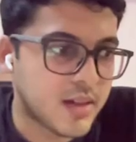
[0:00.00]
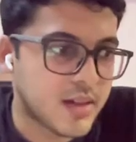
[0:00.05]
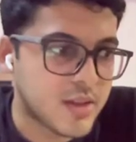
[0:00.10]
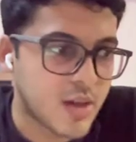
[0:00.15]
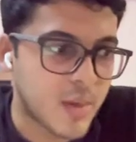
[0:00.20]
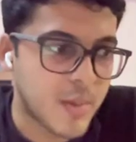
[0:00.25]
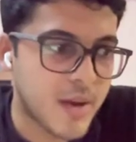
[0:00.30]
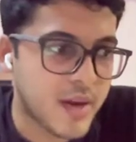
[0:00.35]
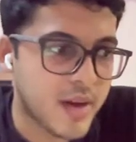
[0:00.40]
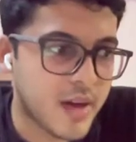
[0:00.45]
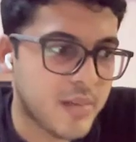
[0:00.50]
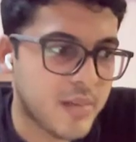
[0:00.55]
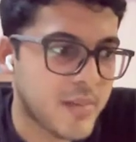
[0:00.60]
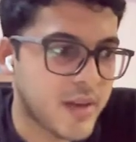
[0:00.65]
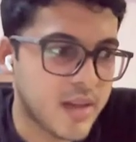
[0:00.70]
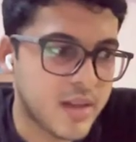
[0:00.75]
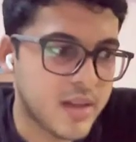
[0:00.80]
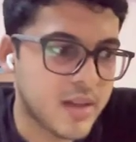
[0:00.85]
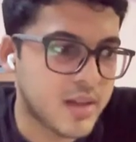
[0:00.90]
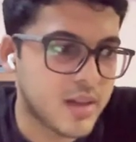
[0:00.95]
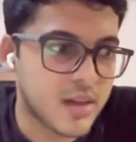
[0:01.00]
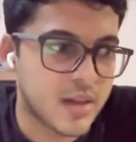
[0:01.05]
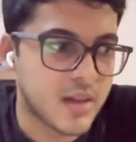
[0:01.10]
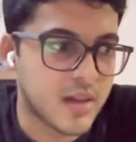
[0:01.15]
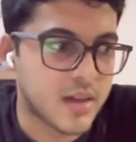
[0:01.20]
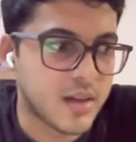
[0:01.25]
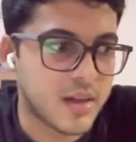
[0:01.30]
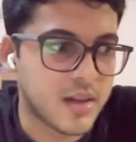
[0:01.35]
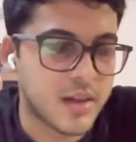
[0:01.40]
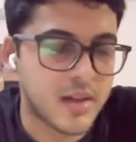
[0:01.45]
geometric mean,
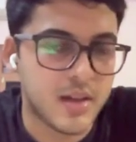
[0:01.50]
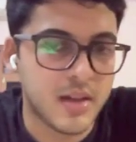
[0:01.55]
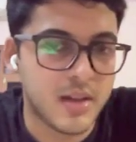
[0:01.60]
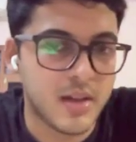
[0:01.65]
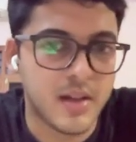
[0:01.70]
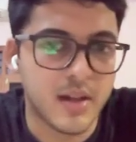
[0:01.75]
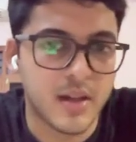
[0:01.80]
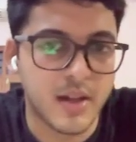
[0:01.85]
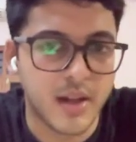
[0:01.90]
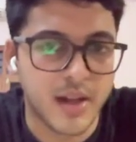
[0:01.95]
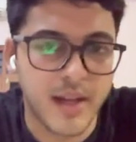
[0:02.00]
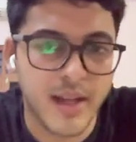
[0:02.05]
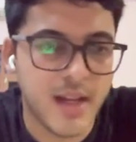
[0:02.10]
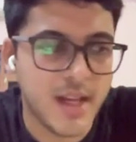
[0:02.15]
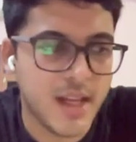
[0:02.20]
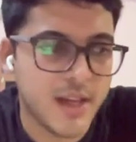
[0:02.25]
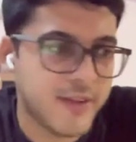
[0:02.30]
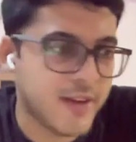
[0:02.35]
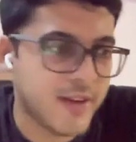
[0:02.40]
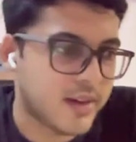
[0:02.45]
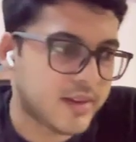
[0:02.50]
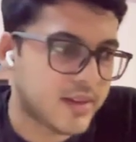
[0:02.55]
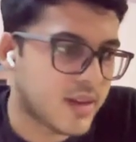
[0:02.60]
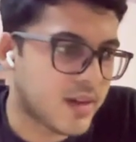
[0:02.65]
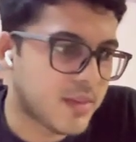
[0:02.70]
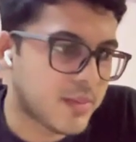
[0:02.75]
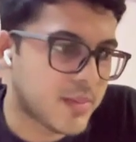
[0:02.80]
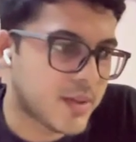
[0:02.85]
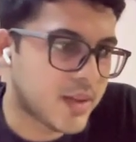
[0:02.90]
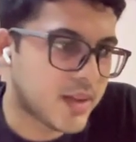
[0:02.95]
real life
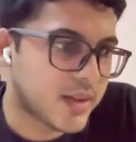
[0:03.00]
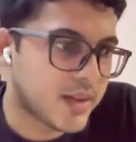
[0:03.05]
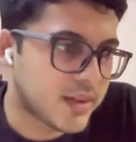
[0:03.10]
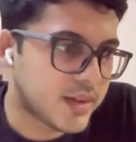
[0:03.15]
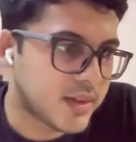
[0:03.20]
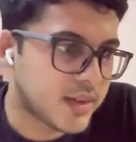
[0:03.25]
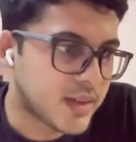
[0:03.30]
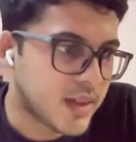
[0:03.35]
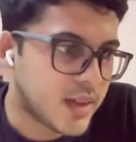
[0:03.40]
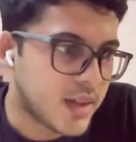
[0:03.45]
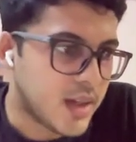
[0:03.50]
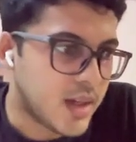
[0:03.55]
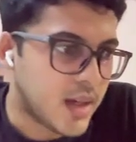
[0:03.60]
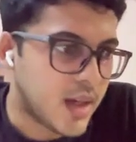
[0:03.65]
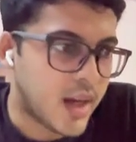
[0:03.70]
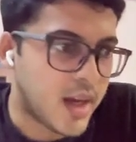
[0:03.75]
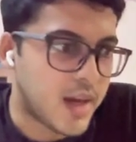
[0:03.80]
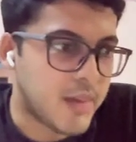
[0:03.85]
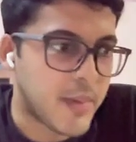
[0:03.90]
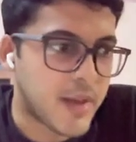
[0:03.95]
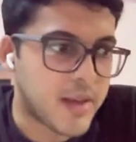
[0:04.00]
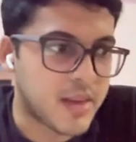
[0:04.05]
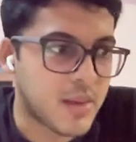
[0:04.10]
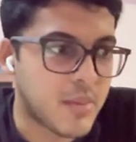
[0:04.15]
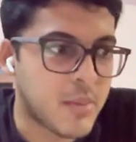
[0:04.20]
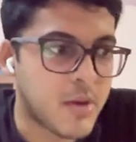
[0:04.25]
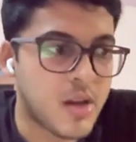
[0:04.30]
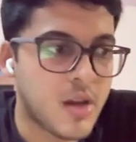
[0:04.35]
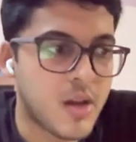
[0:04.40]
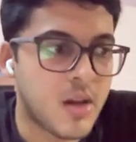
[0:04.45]
examples, and
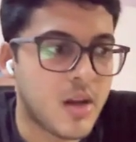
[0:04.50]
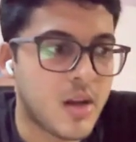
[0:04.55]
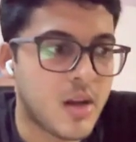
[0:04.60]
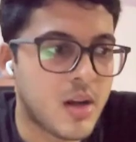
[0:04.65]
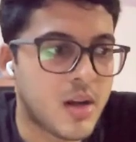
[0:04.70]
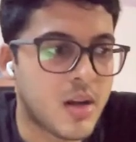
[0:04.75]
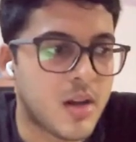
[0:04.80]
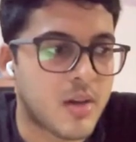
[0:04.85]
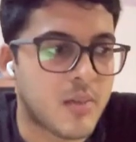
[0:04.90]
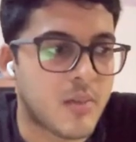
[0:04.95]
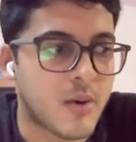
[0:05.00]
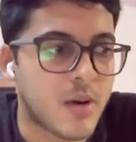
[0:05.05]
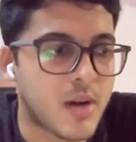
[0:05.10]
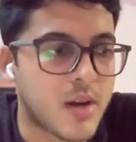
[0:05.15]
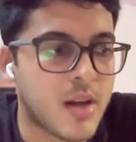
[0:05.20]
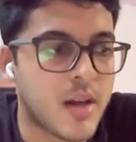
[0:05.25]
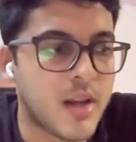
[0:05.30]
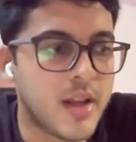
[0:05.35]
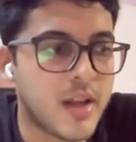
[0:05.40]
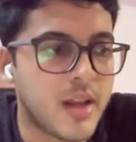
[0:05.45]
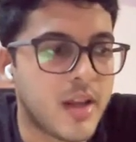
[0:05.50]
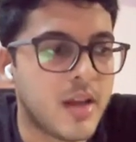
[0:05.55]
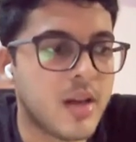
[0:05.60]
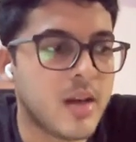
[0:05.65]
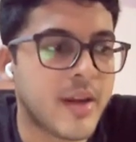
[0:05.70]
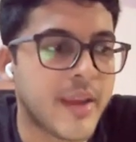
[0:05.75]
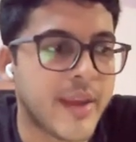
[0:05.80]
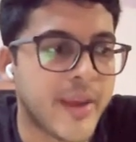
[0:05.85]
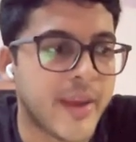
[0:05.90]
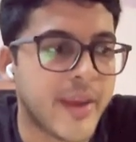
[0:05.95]
mathematical modeling
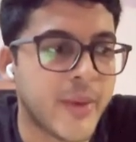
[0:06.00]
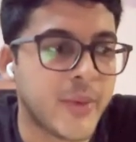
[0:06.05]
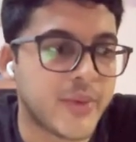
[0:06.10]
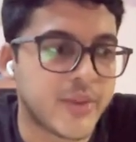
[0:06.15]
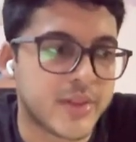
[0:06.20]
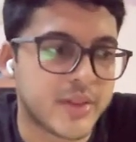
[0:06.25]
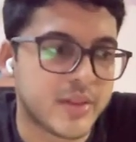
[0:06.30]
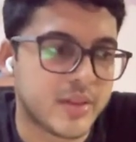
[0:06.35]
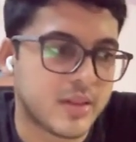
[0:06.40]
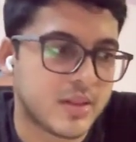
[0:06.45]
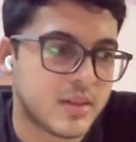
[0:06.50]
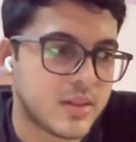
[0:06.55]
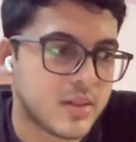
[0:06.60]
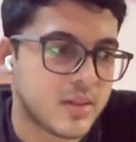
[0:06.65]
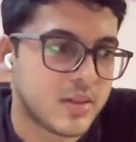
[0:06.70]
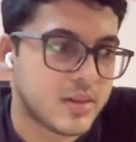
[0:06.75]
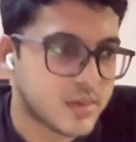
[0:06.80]
in queues.